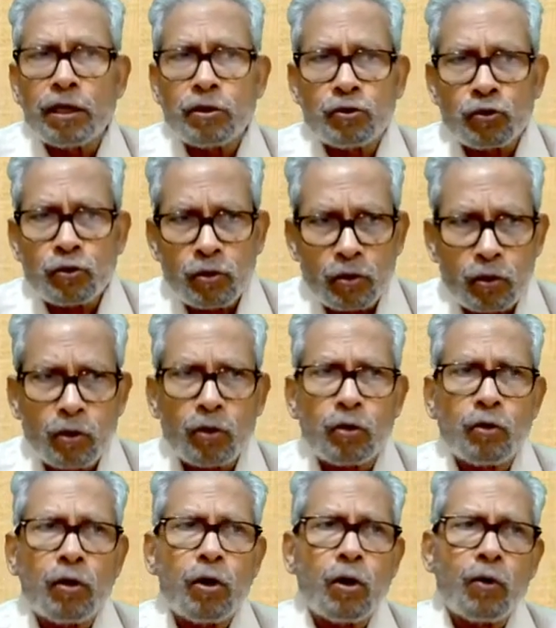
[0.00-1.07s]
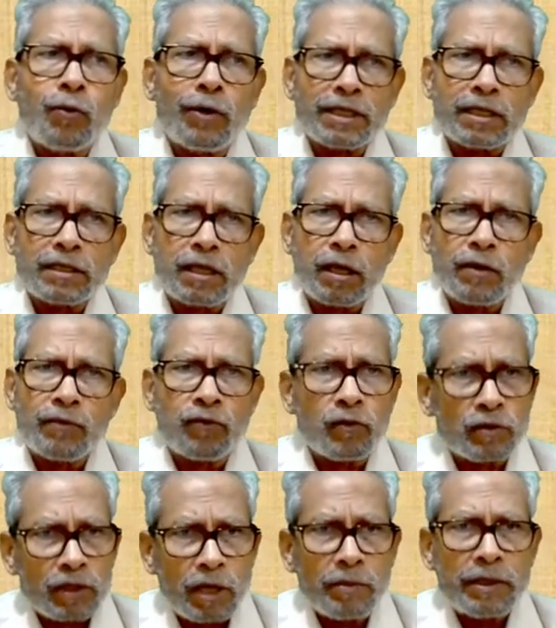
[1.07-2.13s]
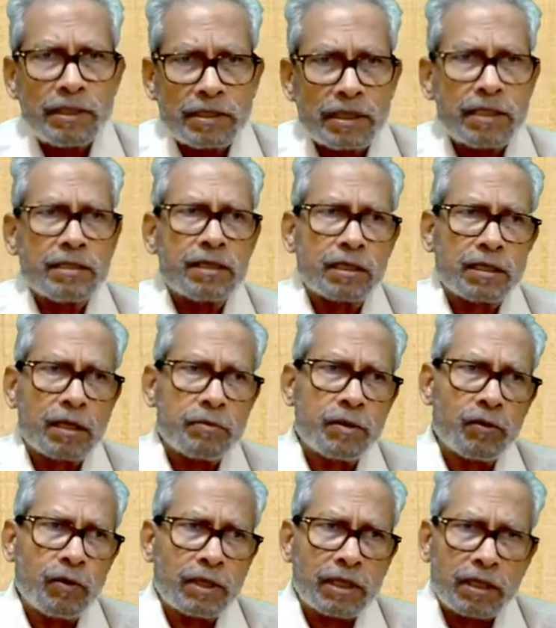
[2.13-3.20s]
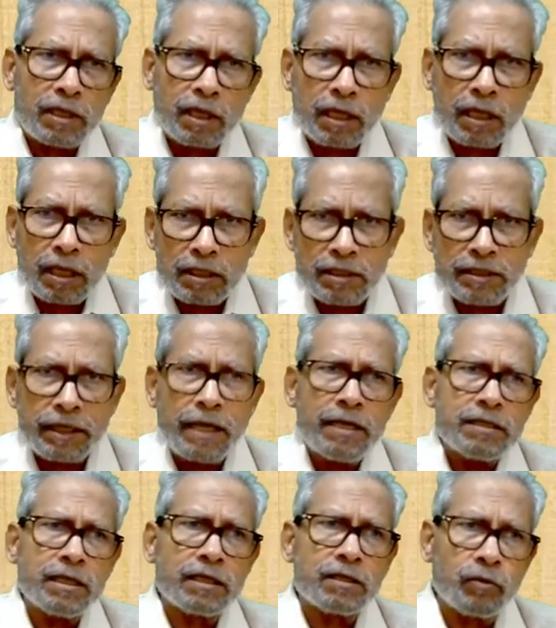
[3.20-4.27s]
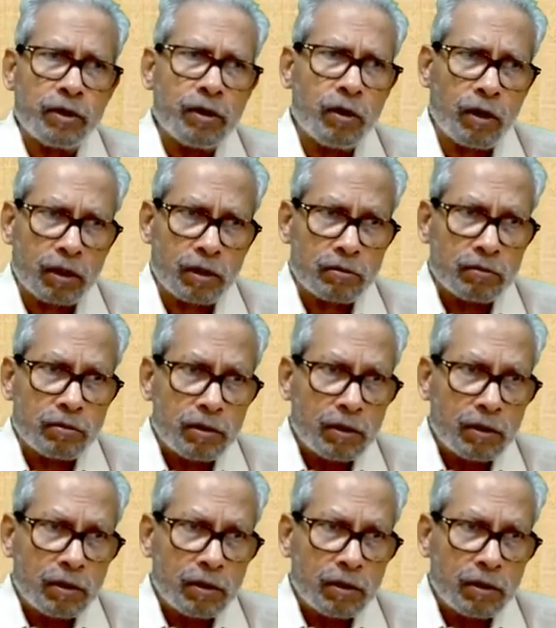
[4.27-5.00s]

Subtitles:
should know what are the forthcoming things are coming, what are the trends are going on.